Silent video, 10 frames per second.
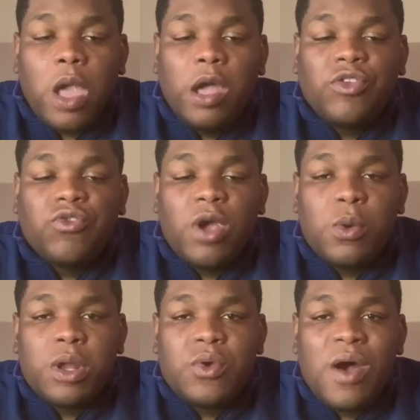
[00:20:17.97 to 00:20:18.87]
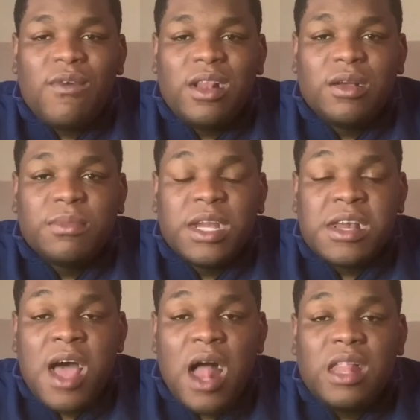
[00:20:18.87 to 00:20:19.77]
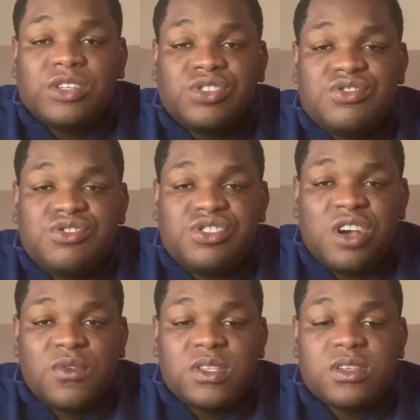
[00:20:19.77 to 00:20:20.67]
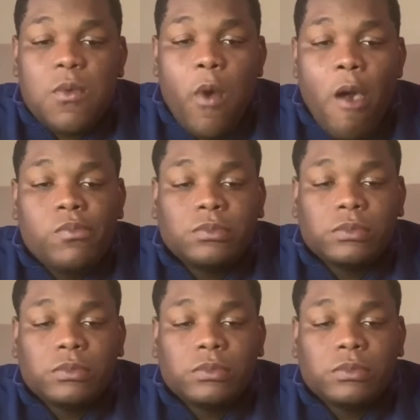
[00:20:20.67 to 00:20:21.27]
It's great when you have a little bit of knowledge and you share it with someone.